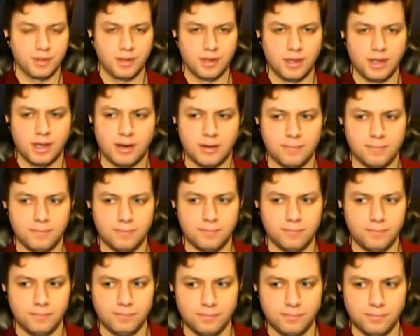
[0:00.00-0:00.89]
Yeah.
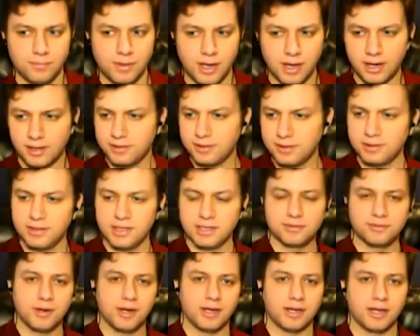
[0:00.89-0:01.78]
Yeah, and I think
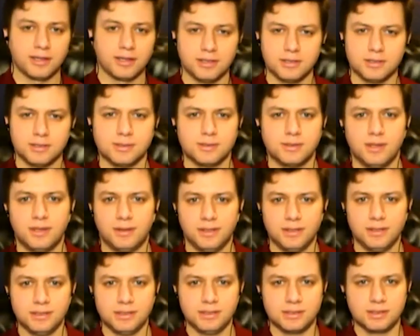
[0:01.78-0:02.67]
that's right. And this and
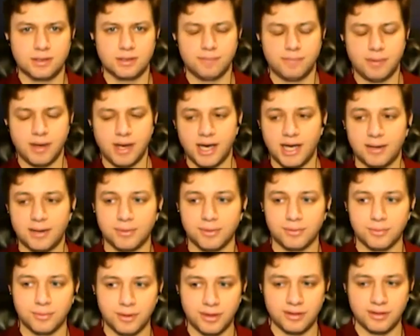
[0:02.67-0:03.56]
this is
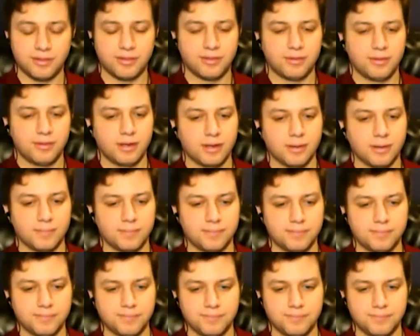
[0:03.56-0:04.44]
compatible with
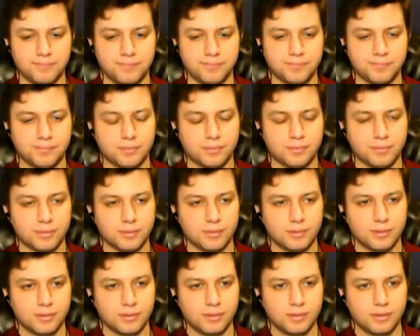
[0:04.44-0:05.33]
um
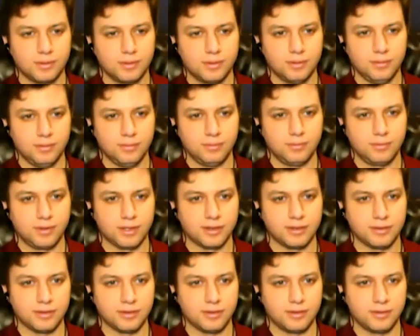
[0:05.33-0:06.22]

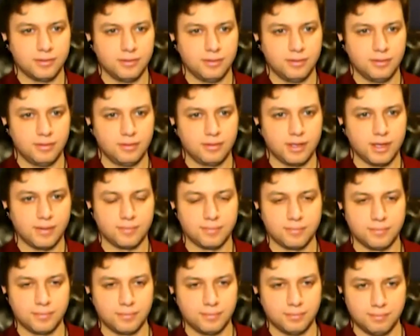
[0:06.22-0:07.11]
with
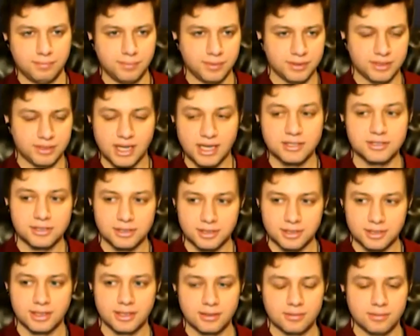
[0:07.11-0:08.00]
them
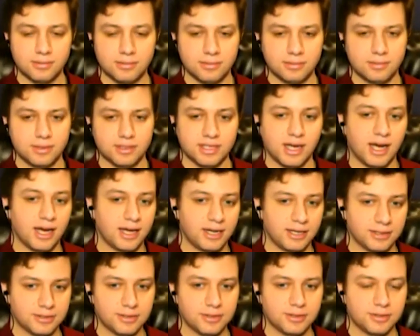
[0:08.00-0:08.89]
potentially
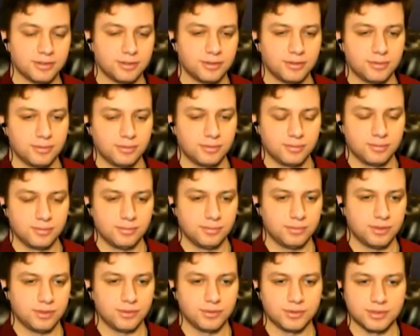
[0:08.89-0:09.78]
deciding to
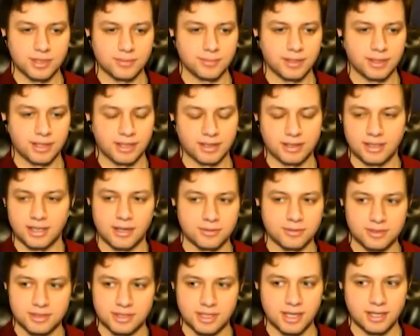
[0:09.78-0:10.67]
do something at the
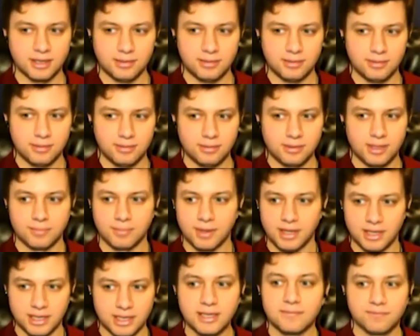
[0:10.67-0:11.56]
outset that
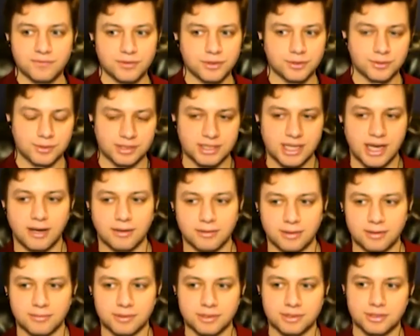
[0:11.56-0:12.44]
might influence how
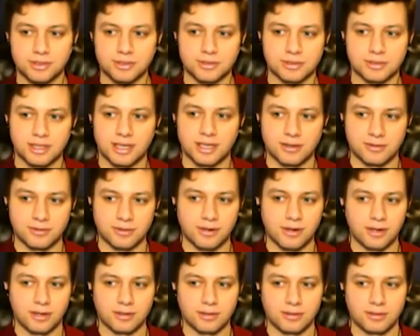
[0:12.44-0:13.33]
they would choose later
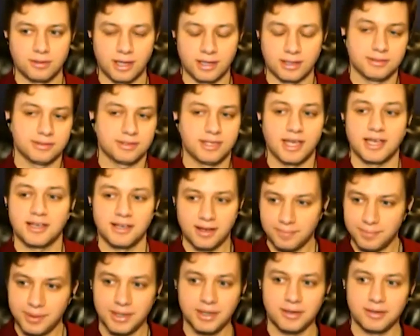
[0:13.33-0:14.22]
on, like taking
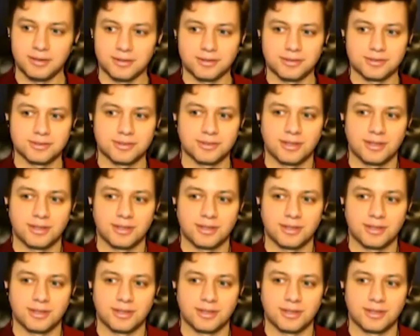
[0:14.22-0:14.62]
a pill or so